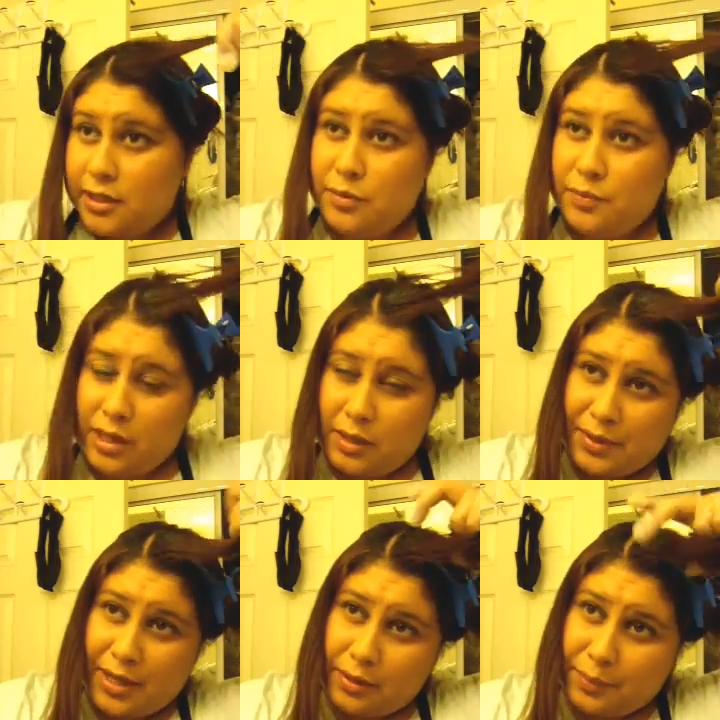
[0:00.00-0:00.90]
You want to
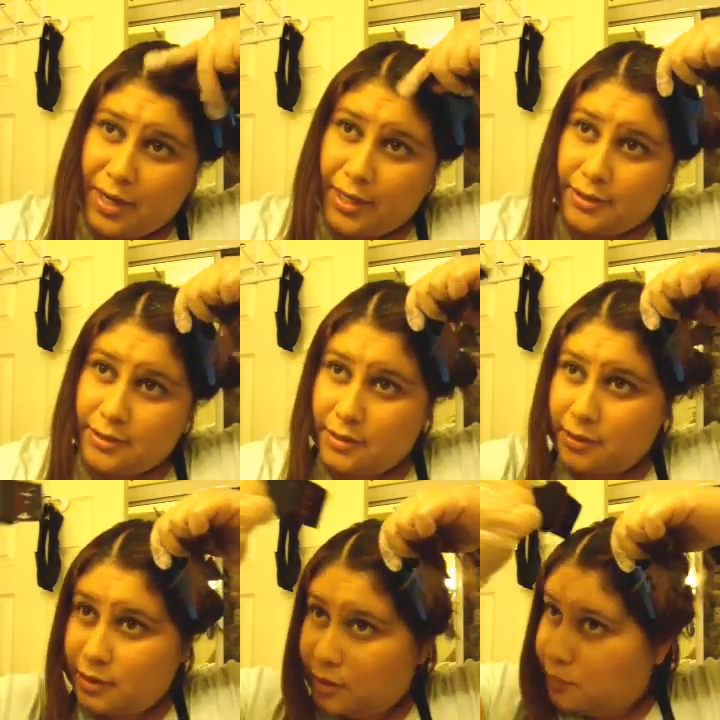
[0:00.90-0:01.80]
apply the product
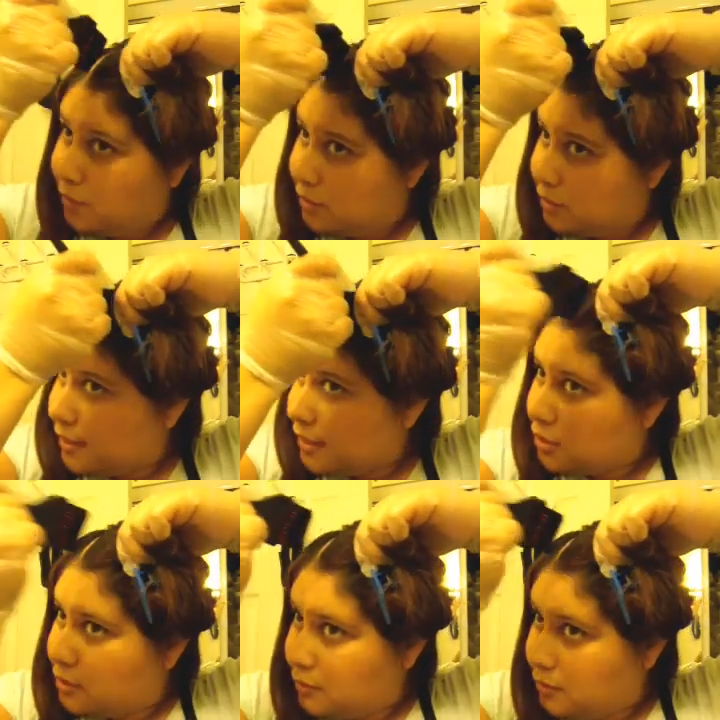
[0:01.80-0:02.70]
in one
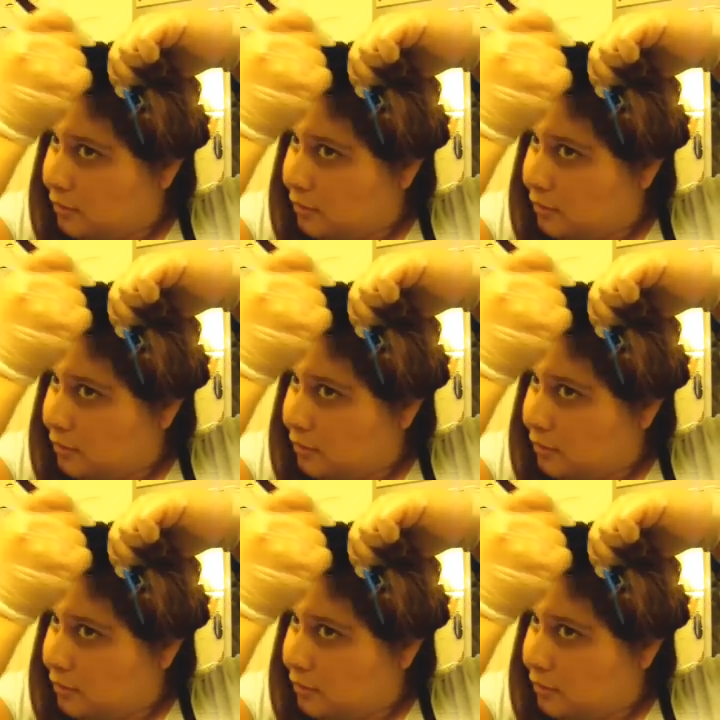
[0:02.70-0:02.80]
direction.